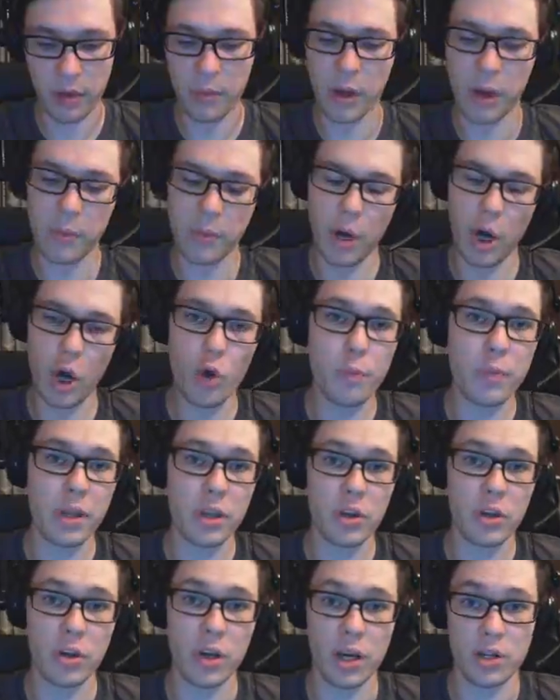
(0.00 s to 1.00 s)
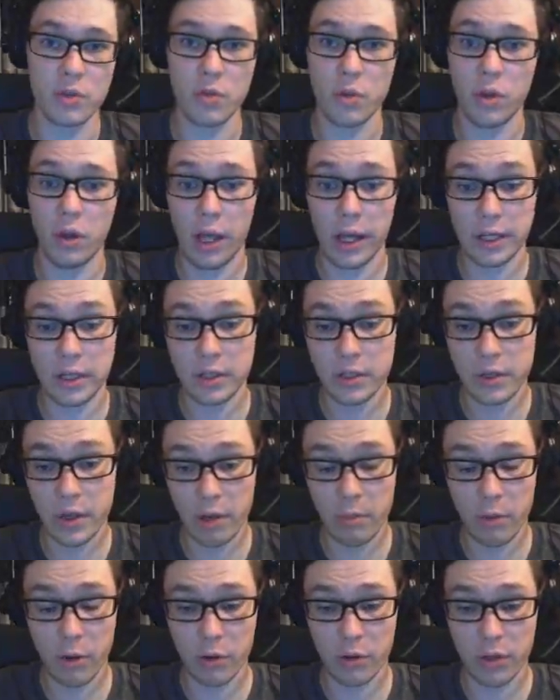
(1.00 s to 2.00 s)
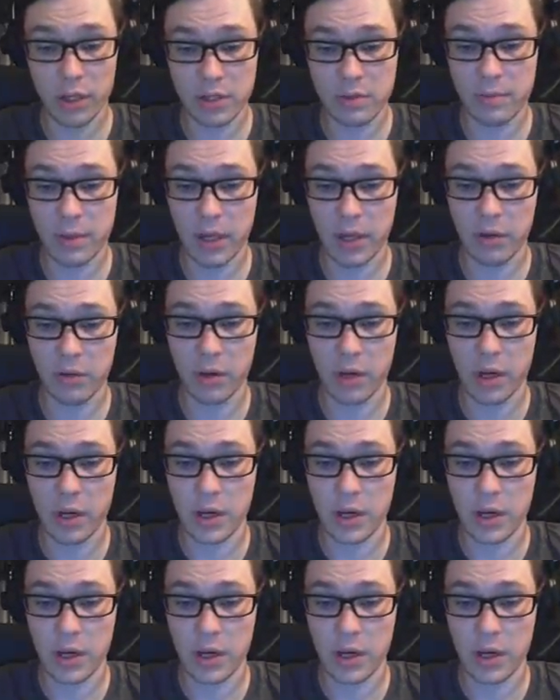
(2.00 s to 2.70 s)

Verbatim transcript: I'm, I'm hoping you guys will like Turbo Dismount.